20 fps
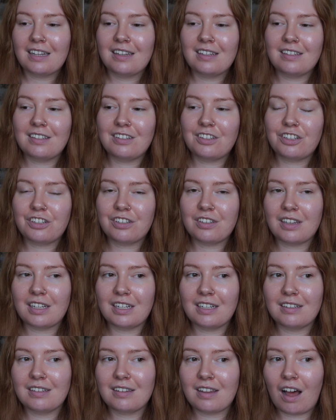This is just
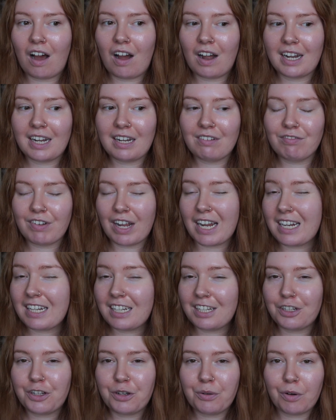things that I
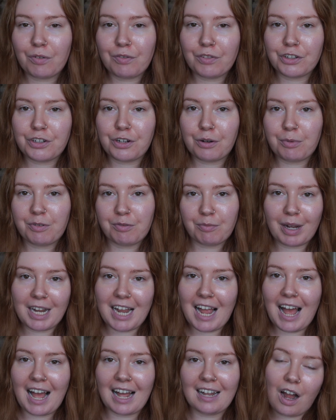vaguely knew off the top of my
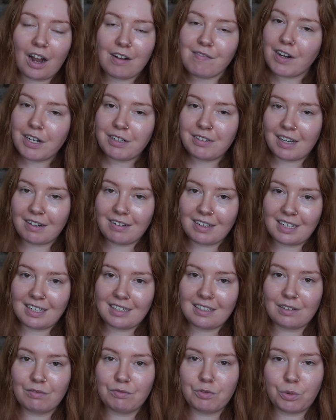head. I wrote down a
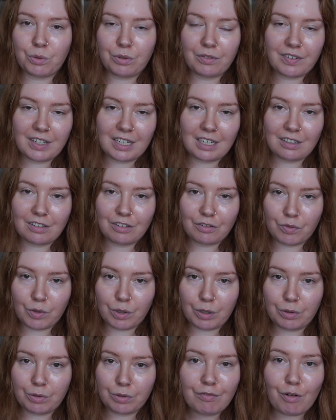list of all of England's
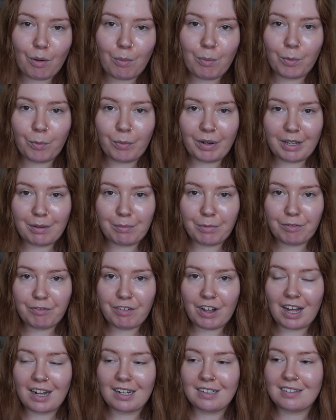royals from William
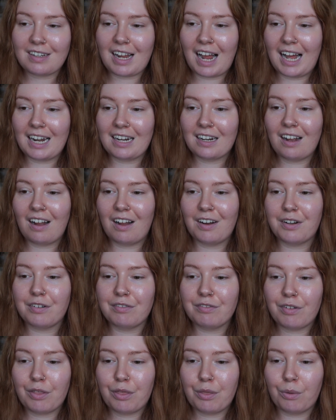I and kind of
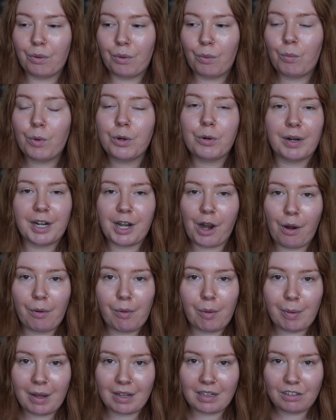thought, what do I know
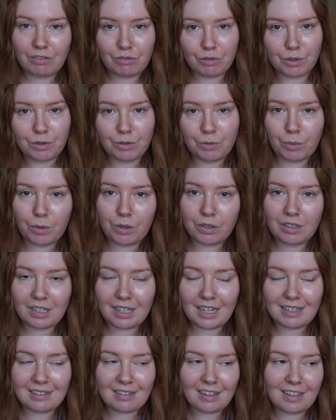about these royals? What
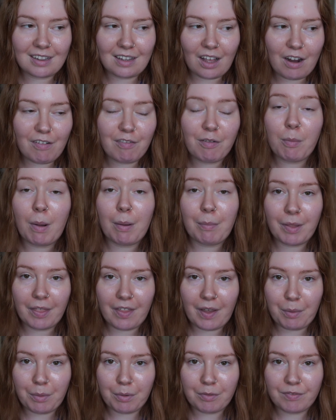is it that I remember
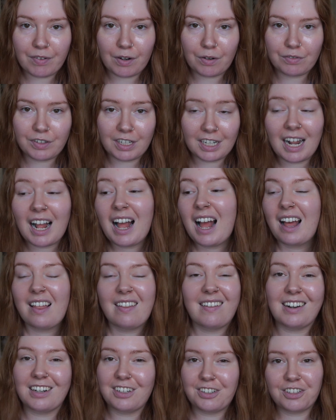they were involved in?
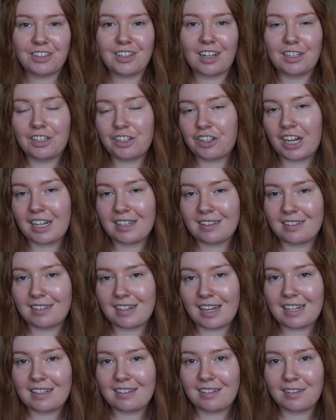Then I just kind of checked the
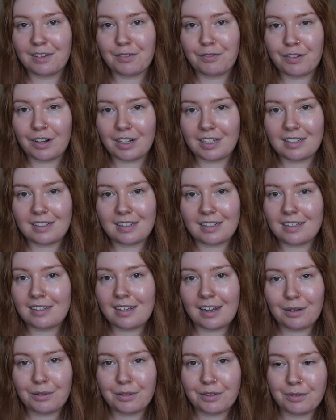dates and the finer
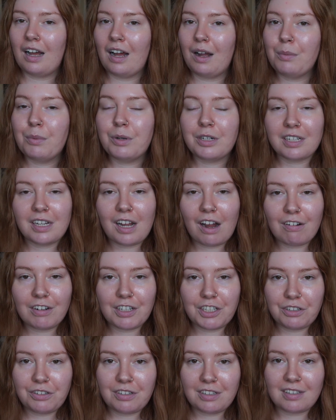details. I would encourage
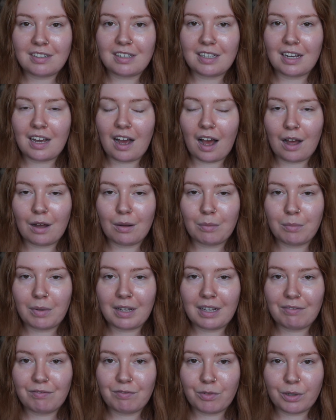you to seek
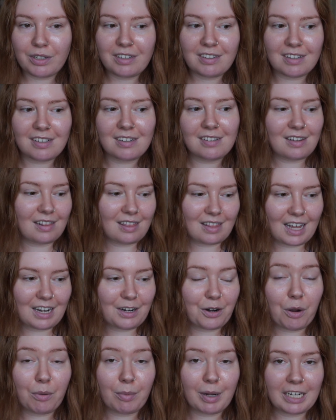voices that
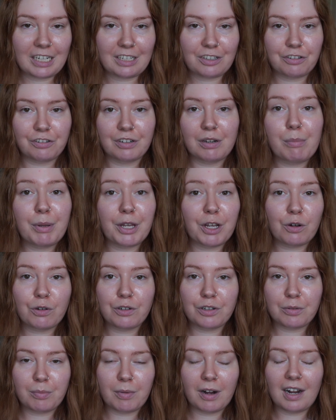know about history
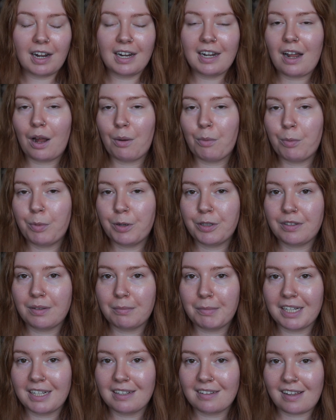beyond mine. I will put some
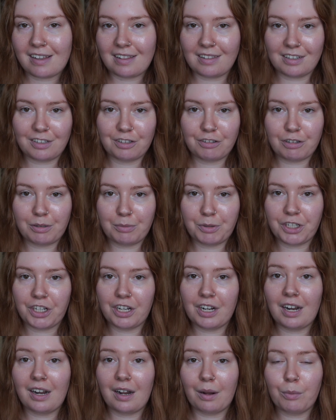links in the
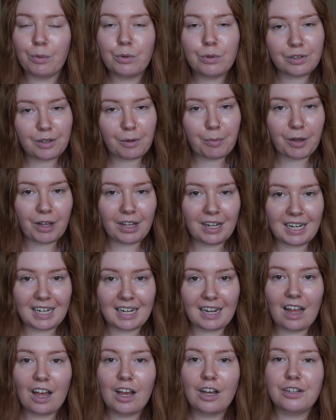description, and I will also put a
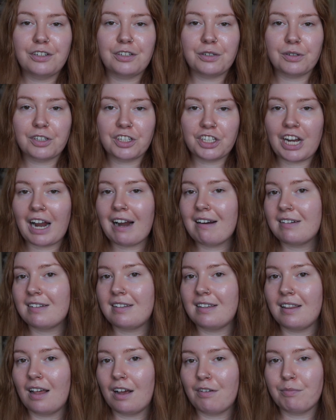link to a
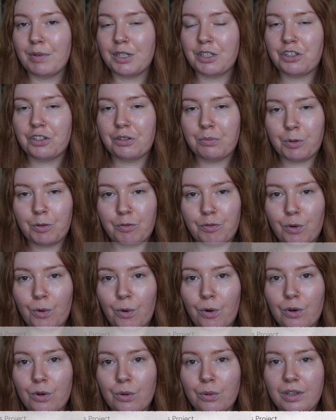charity that I've mentioned
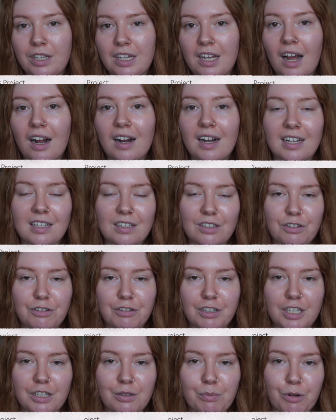before called the Young
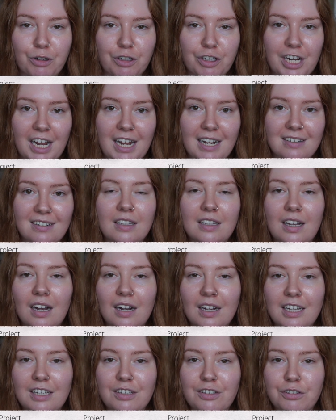Historians Project. The Young
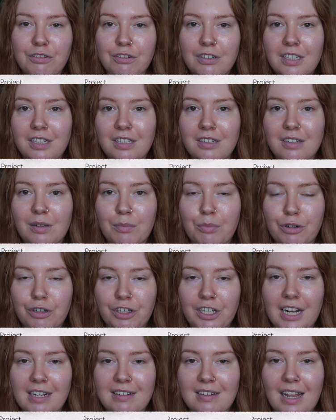Historians
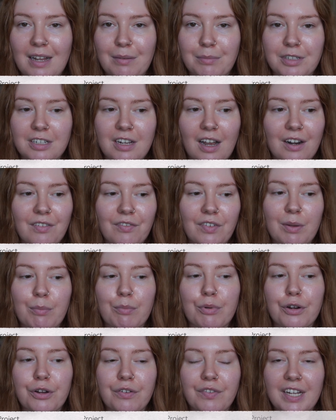Project aims to kind of
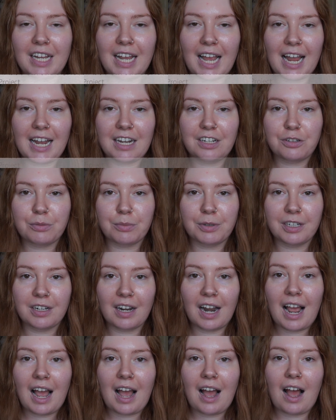improve
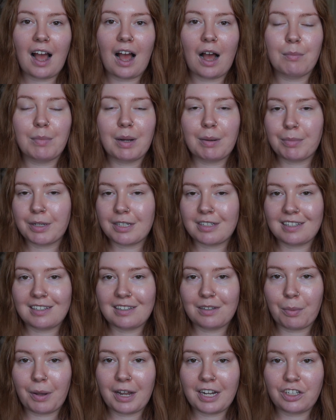engagement and
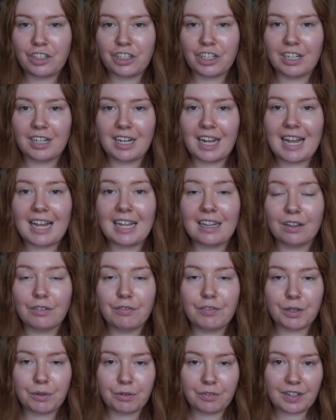participation in the
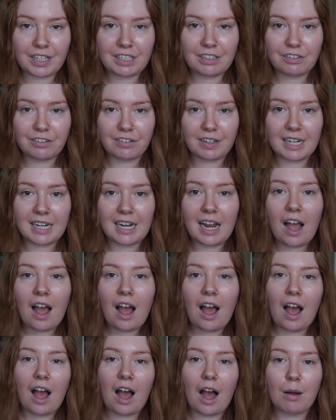field of history
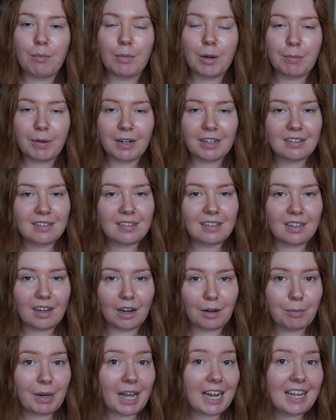amongst
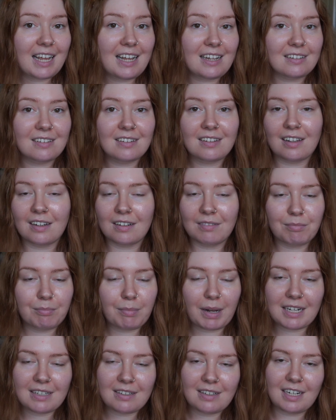young black kids and
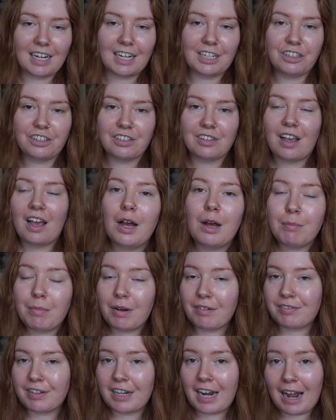black teenagers.
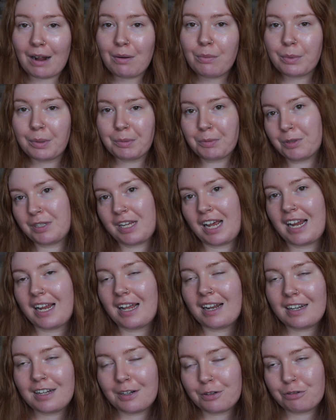But for now we will take
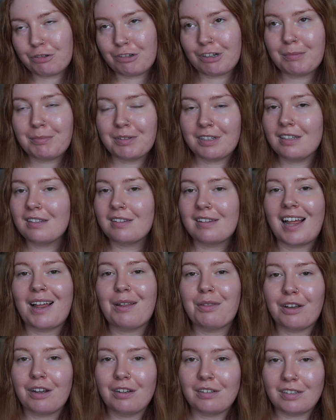a little trip to the
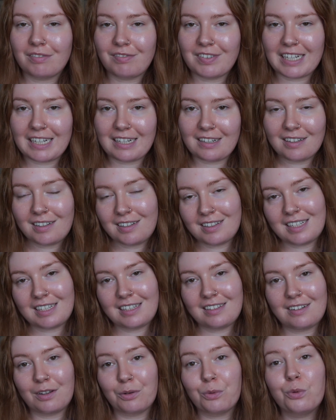south coast of England
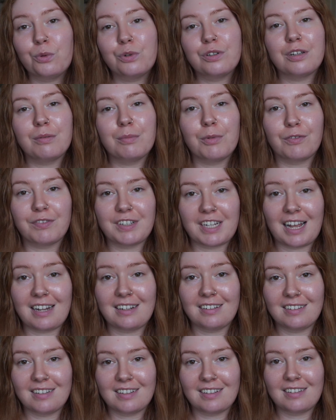in the autumn of
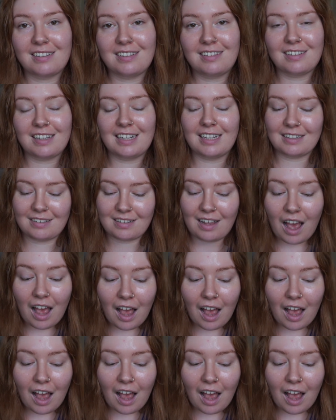1066.